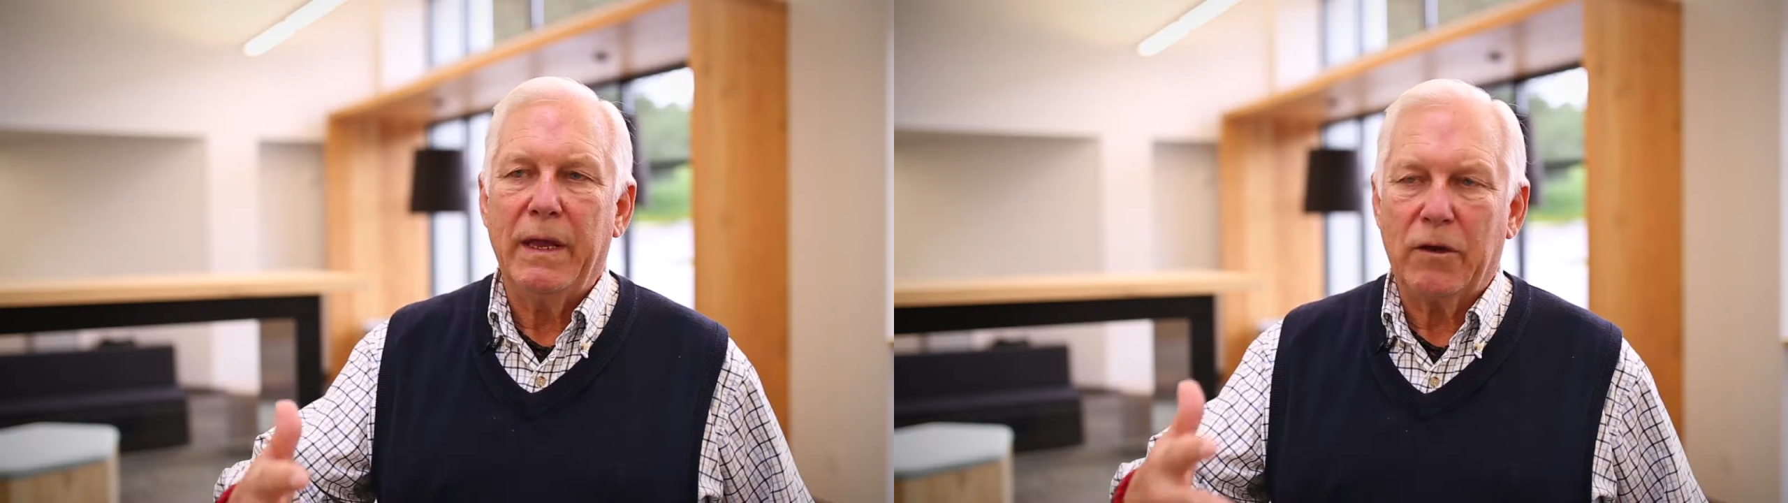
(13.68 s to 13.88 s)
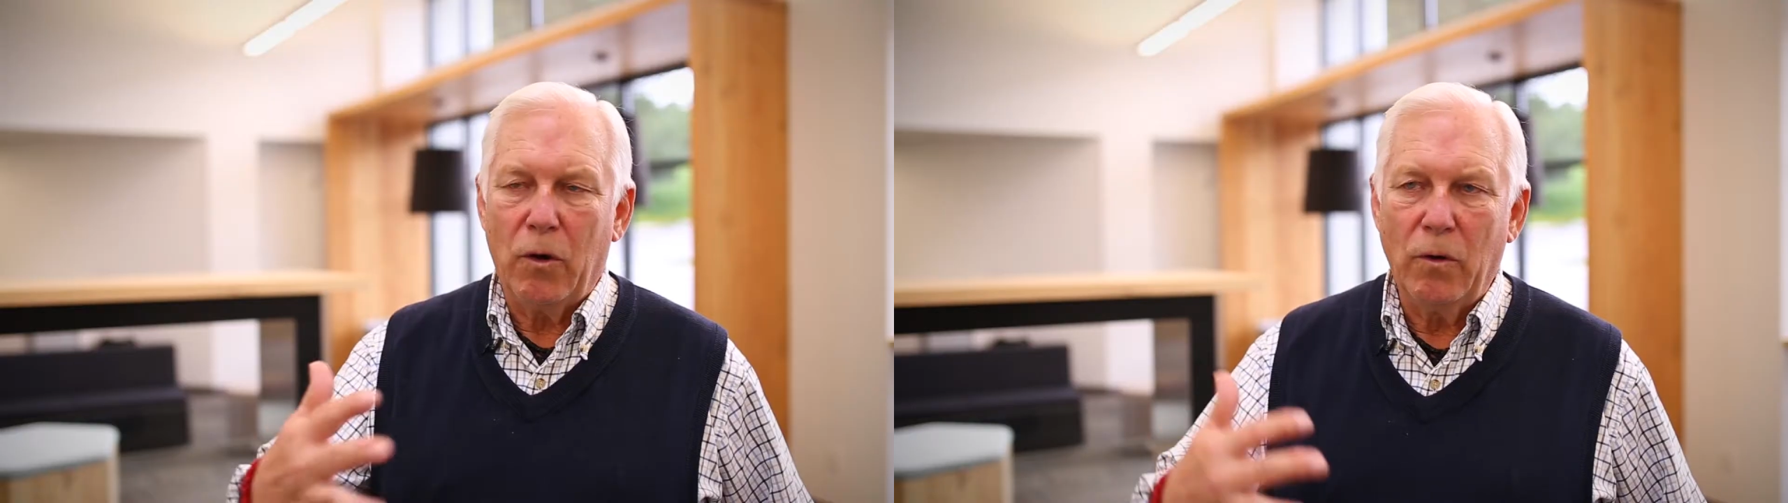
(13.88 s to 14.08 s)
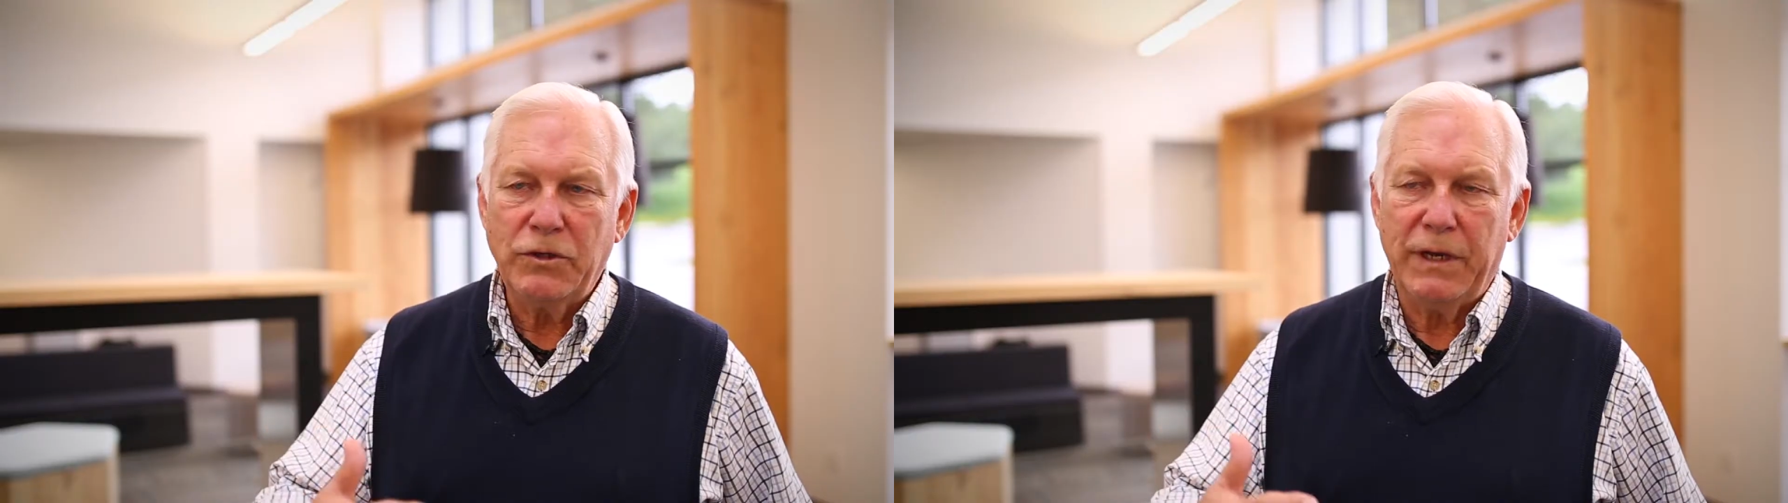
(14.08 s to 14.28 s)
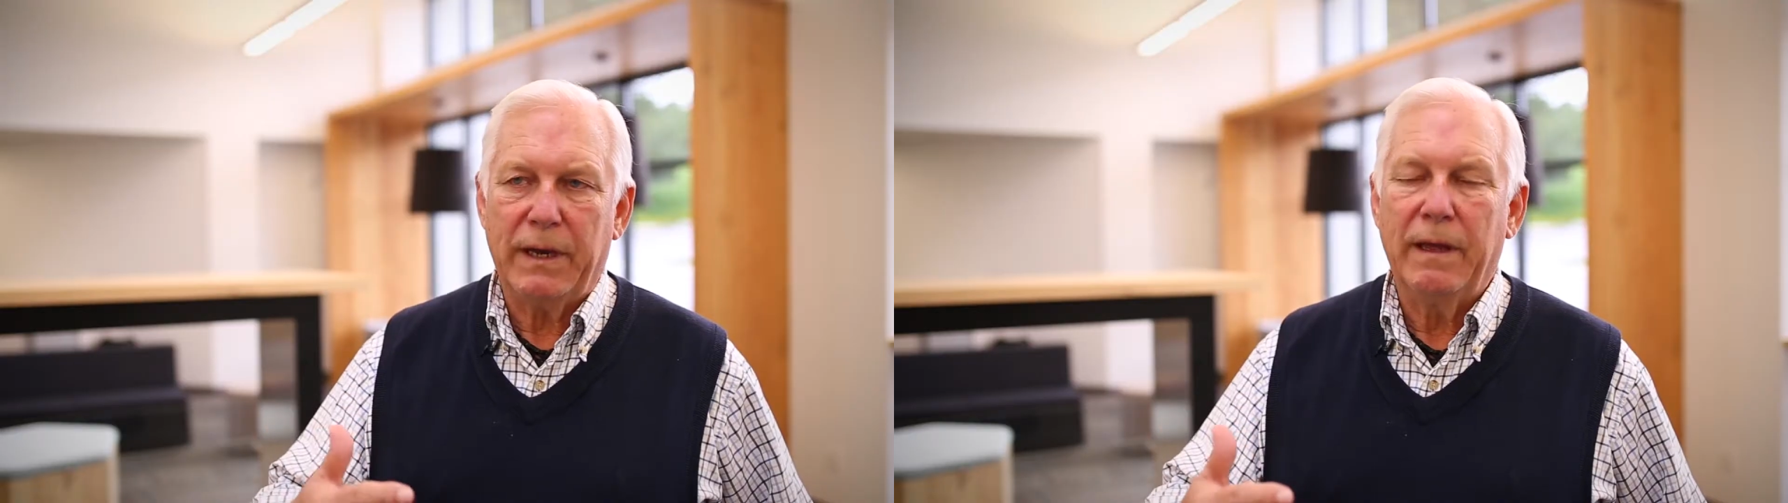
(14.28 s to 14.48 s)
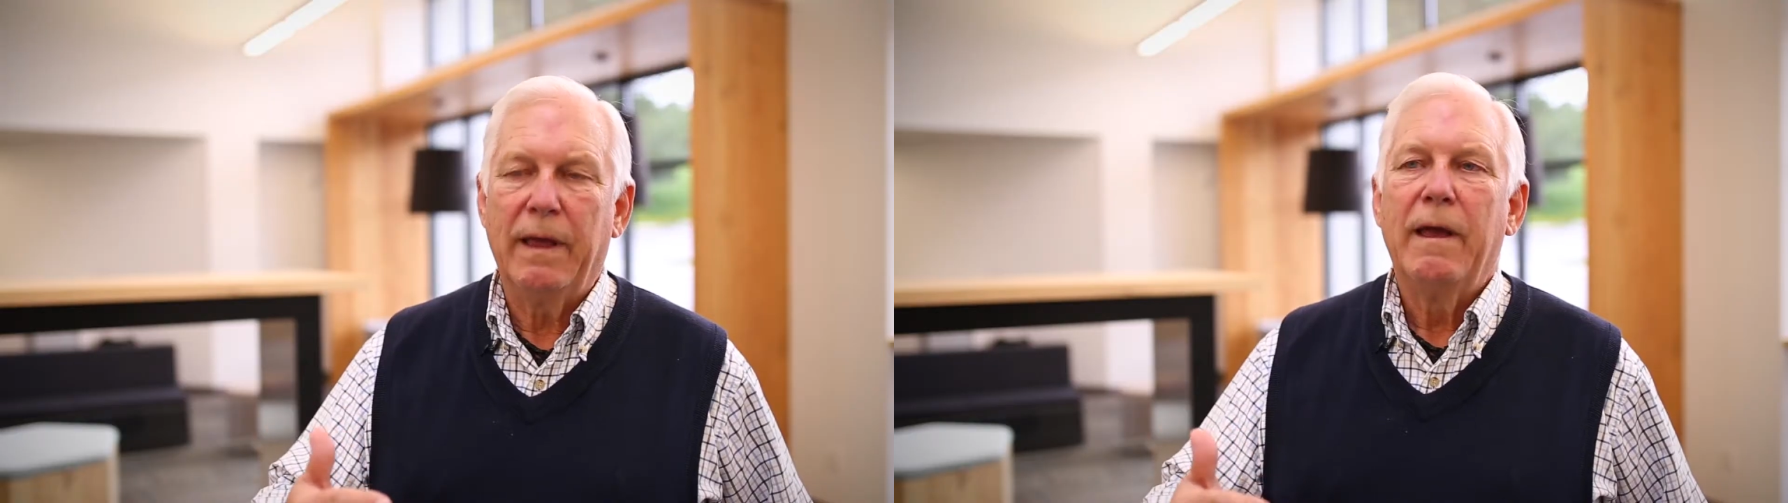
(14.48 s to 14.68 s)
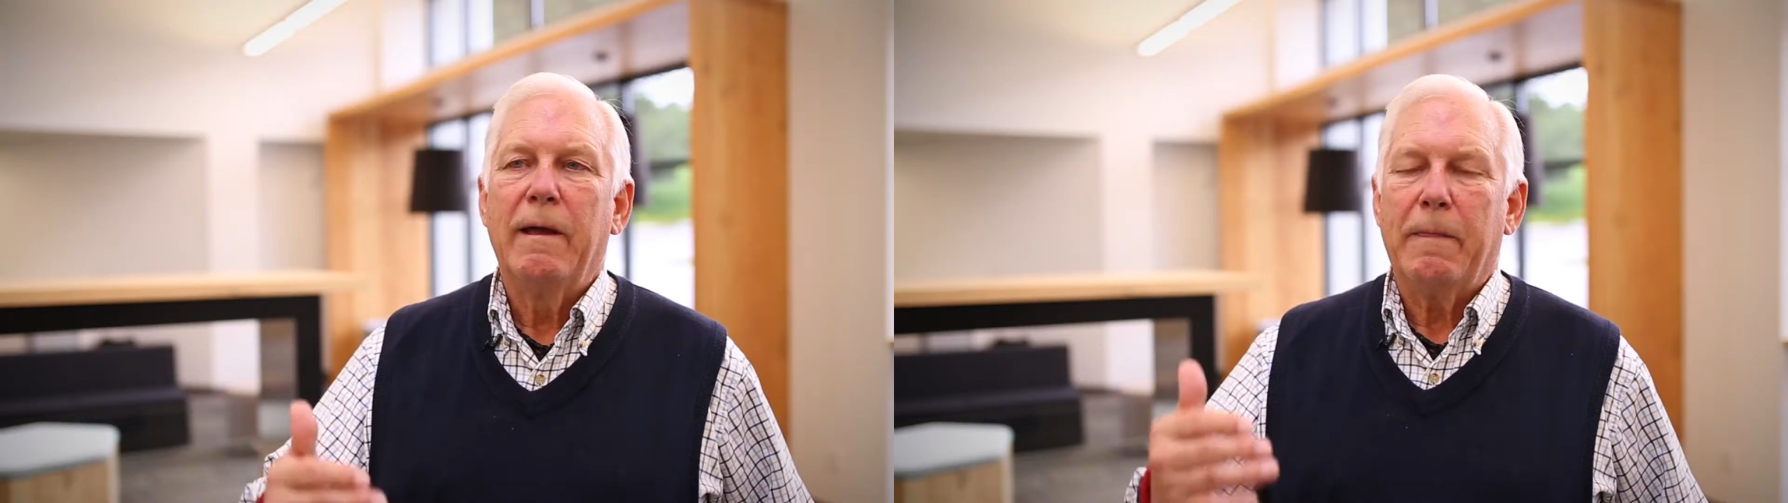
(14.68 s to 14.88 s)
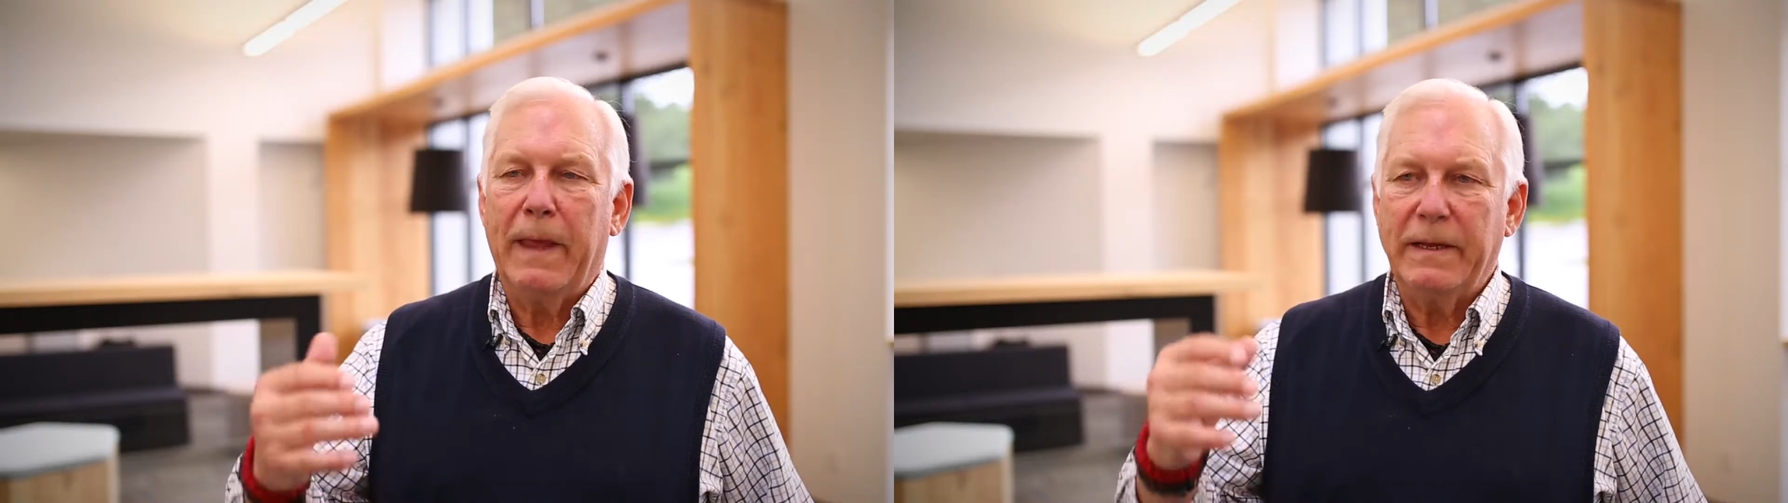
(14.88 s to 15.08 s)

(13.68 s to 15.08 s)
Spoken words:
In coaching,